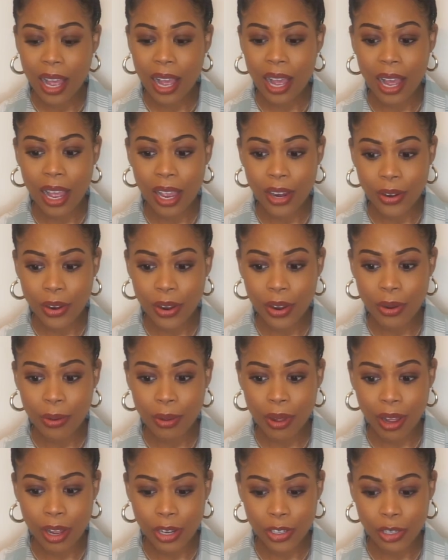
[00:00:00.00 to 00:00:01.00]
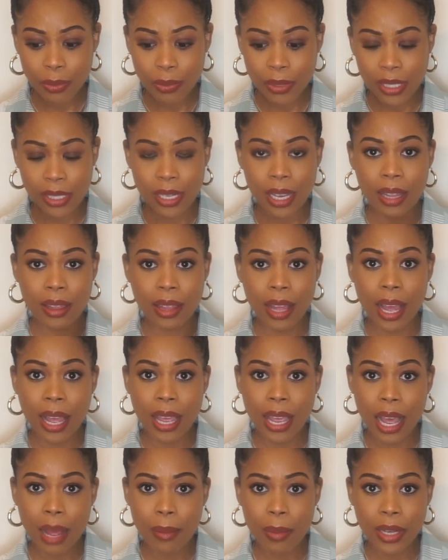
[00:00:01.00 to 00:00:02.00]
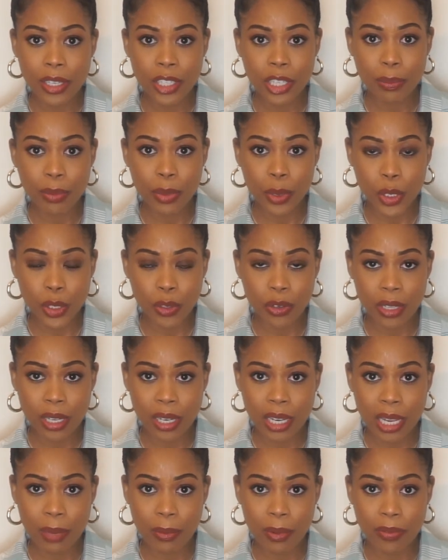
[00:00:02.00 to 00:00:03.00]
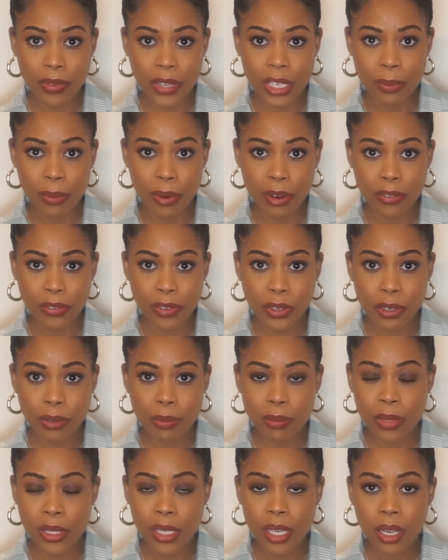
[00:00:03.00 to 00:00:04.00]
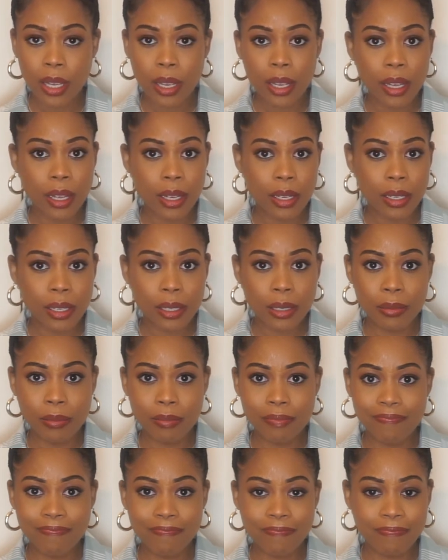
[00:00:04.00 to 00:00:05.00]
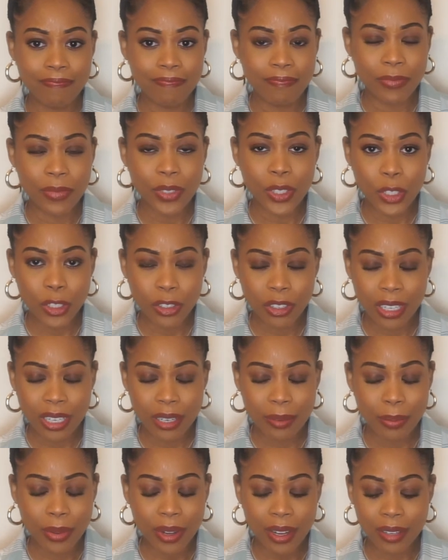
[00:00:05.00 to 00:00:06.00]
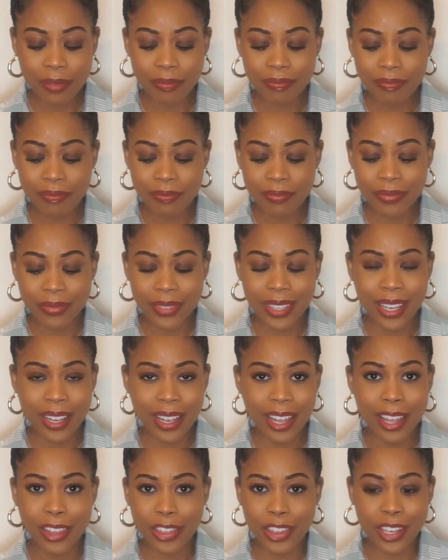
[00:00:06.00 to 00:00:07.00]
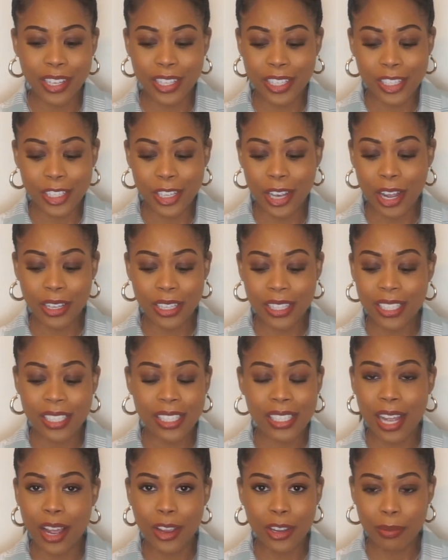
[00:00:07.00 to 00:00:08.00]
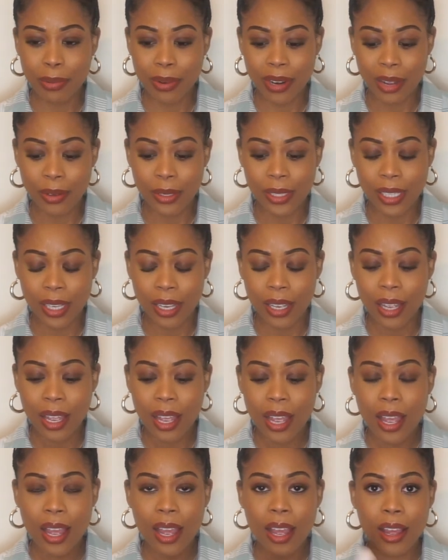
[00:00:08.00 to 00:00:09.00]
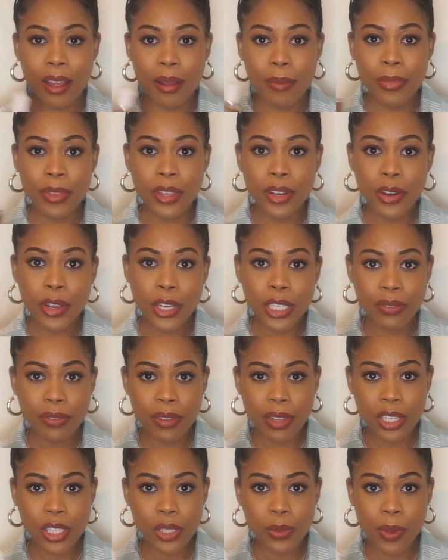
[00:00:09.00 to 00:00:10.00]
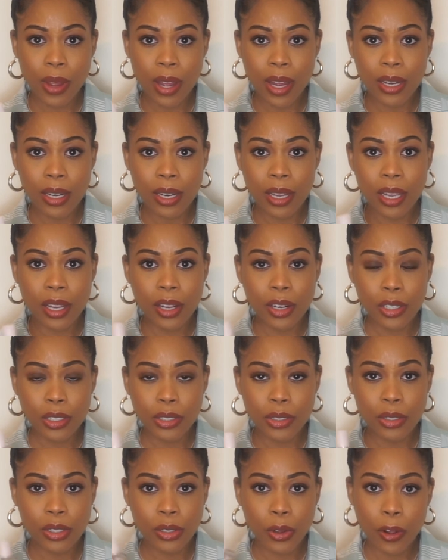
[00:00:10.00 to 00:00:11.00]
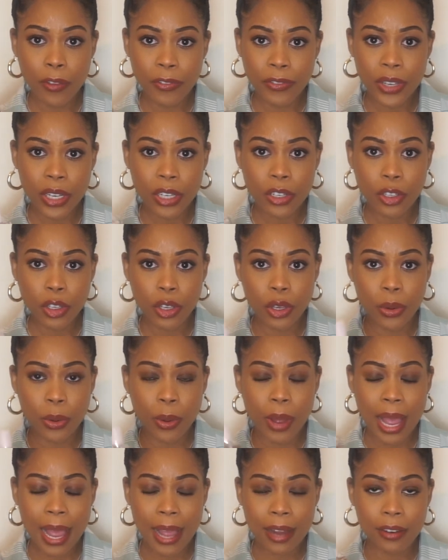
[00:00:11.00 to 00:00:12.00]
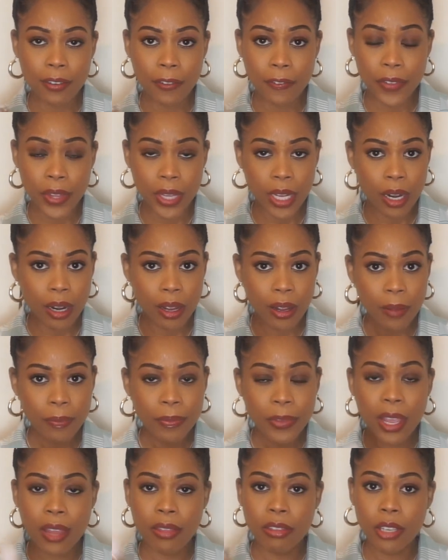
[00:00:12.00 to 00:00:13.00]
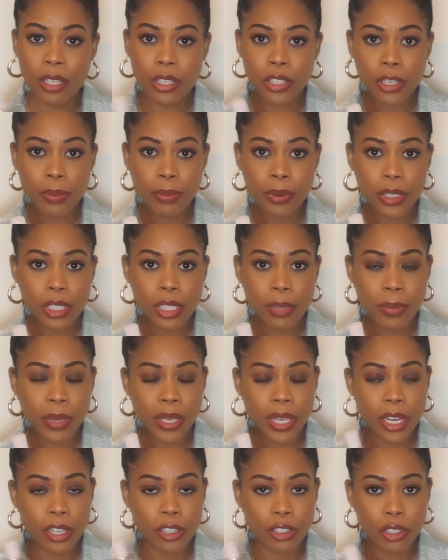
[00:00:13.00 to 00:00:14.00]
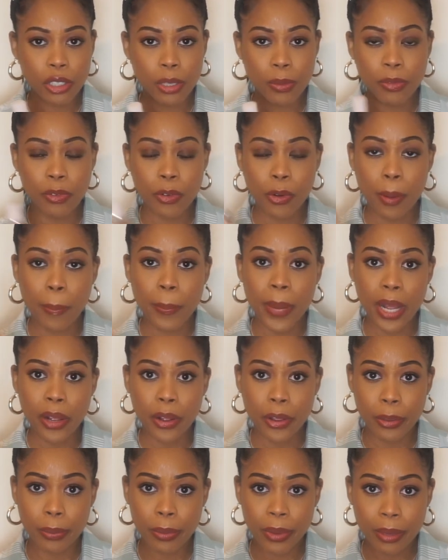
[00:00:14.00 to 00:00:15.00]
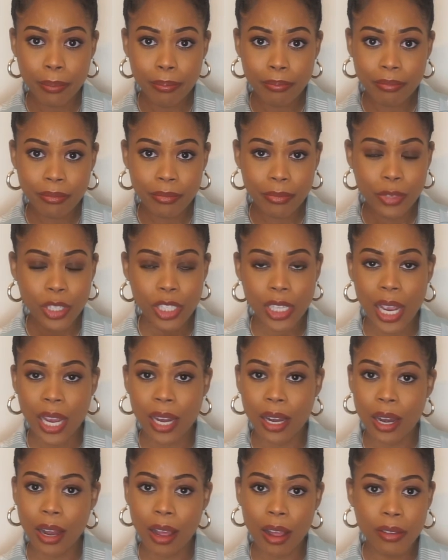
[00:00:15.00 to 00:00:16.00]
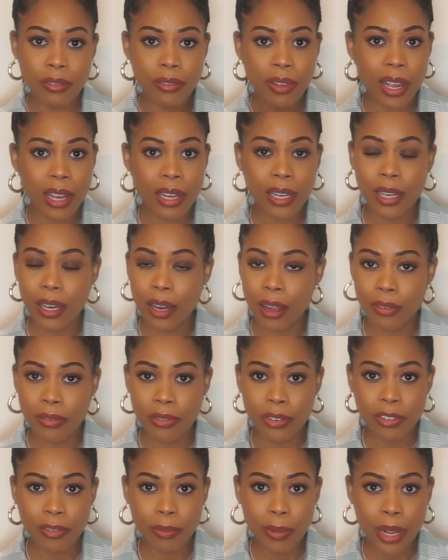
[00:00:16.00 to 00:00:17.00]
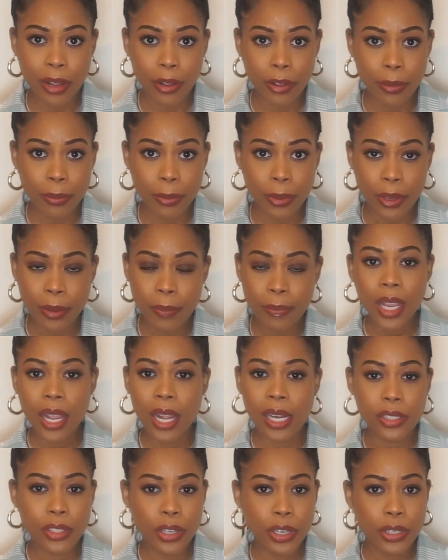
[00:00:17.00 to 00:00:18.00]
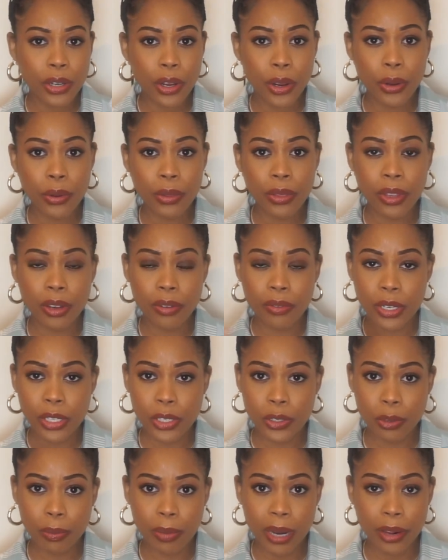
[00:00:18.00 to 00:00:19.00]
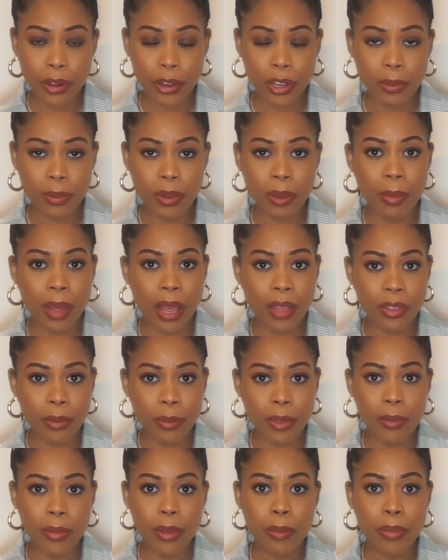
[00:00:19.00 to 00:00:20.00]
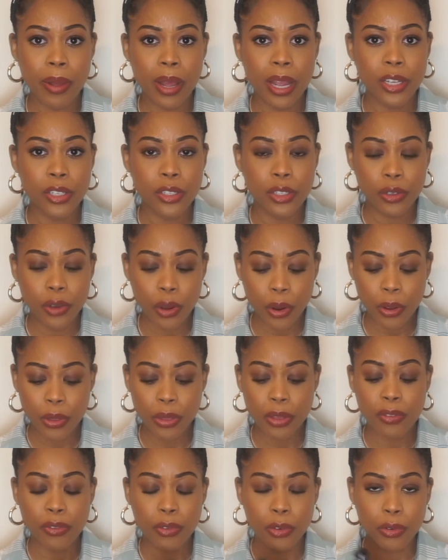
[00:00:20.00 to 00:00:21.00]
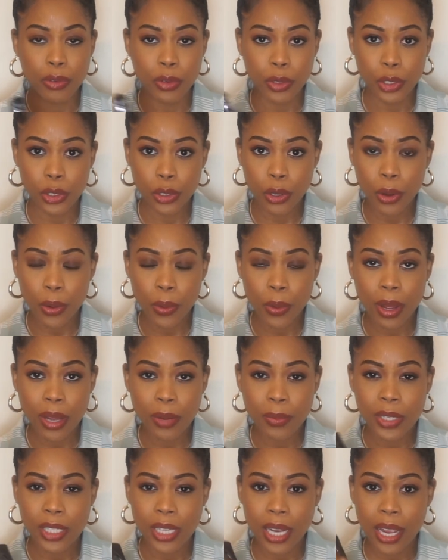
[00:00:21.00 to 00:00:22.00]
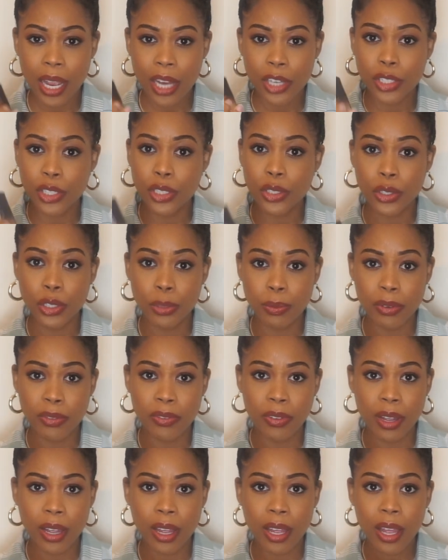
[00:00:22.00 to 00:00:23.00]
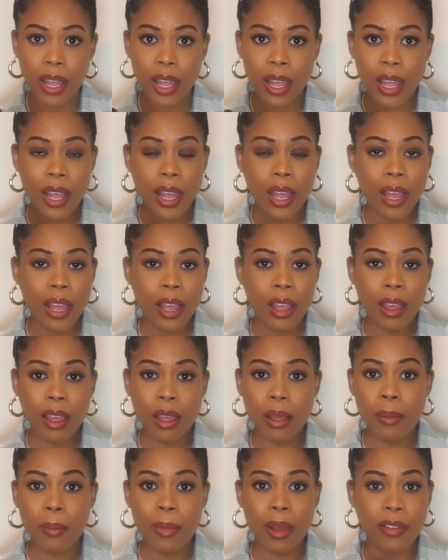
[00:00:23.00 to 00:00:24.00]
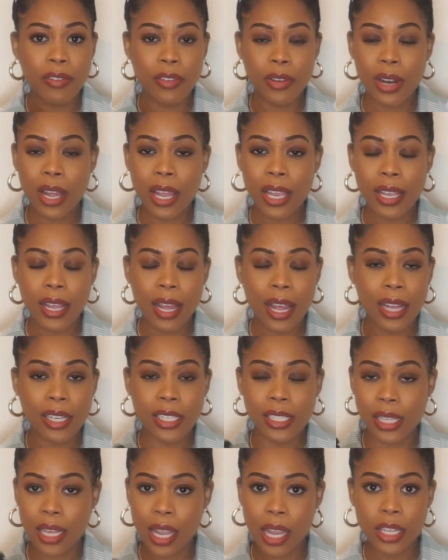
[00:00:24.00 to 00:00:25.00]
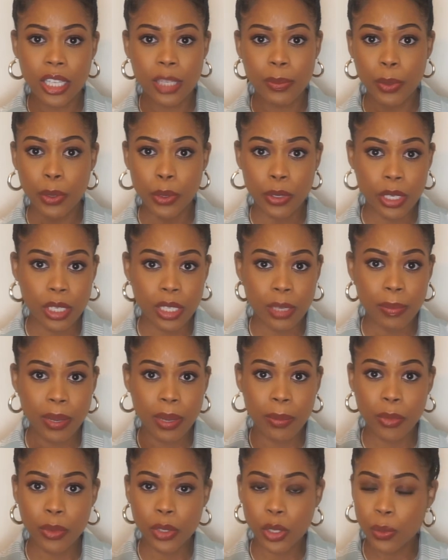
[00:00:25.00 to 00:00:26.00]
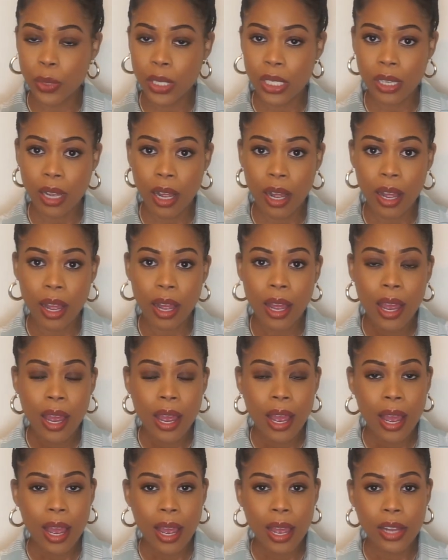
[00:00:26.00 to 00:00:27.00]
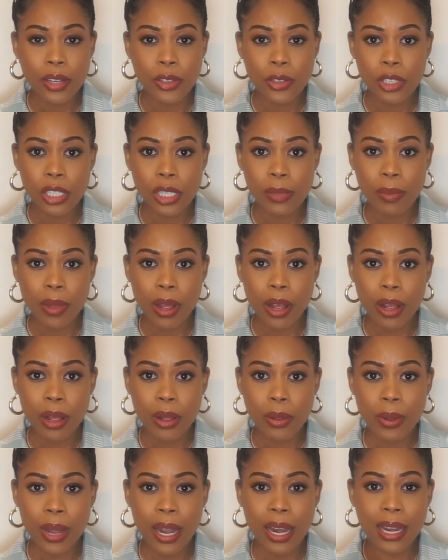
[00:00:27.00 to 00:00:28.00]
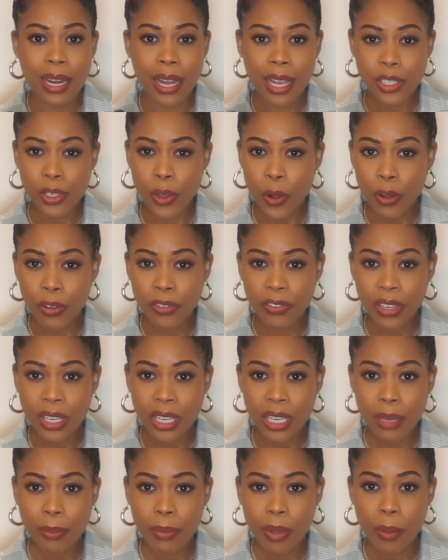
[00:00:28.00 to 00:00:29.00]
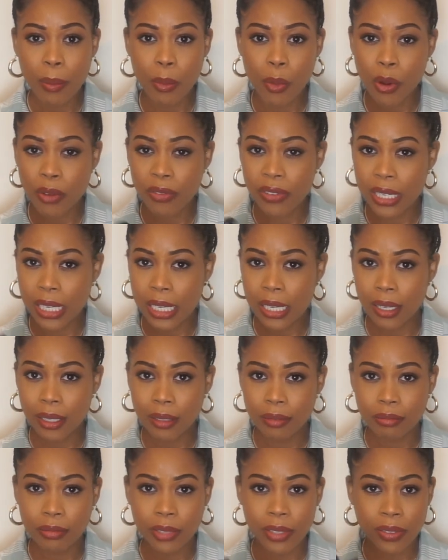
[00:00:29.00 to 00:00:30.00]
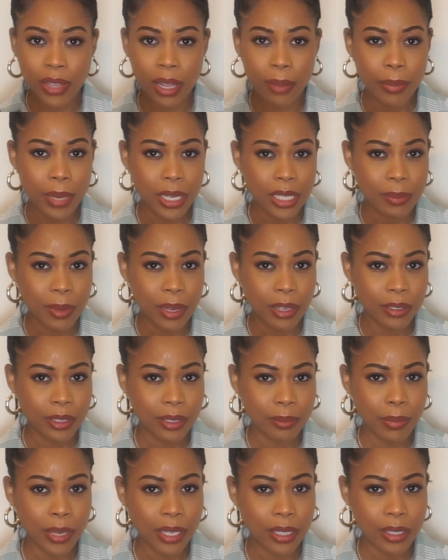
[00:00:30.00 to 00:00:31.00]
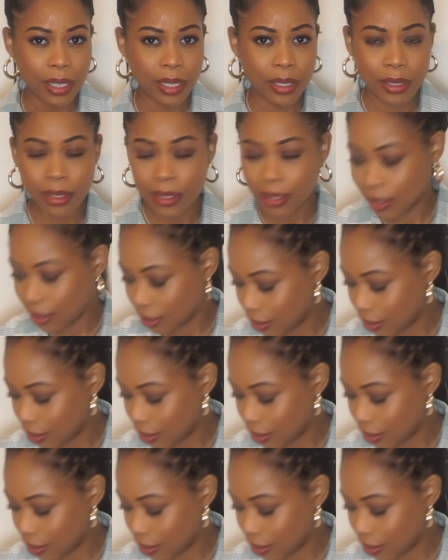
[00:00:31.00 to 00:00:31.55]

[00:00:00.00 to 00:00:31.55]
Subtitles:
I know 100% that I am actually butchering the name of these perfumes, sorry, but I think this is how you pronounce it. The notes for this one includes coffee, liqueur and vanilla. This is supposed to be a dupe for Black Opium, which I love. I love Black Opium. I don't own the original Black Opium at the moment, but I do own the Floral Shock one, which I actually do prefer. I feel like I just like this because it's a bit more sweeter and you smell less coffee but more vanilla, if that makes sense.